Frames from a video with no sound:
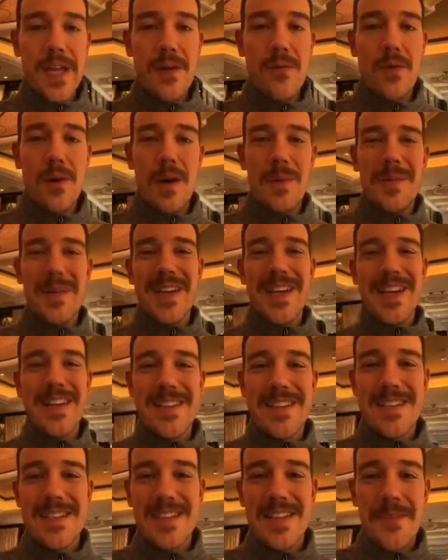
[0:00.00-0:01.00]
and we're up
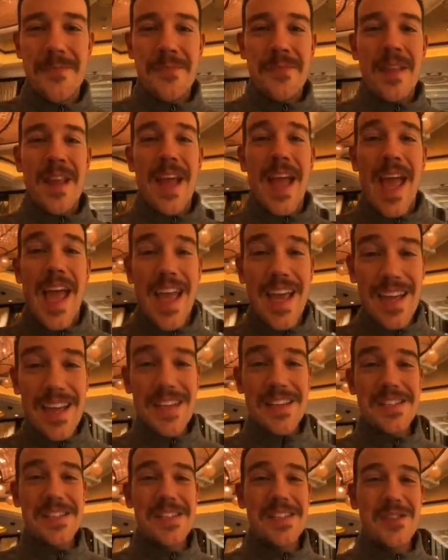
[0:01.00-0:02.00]
against
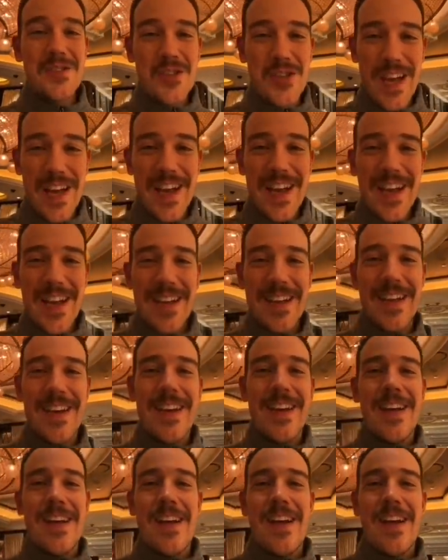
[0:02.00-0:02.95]
ace, jack,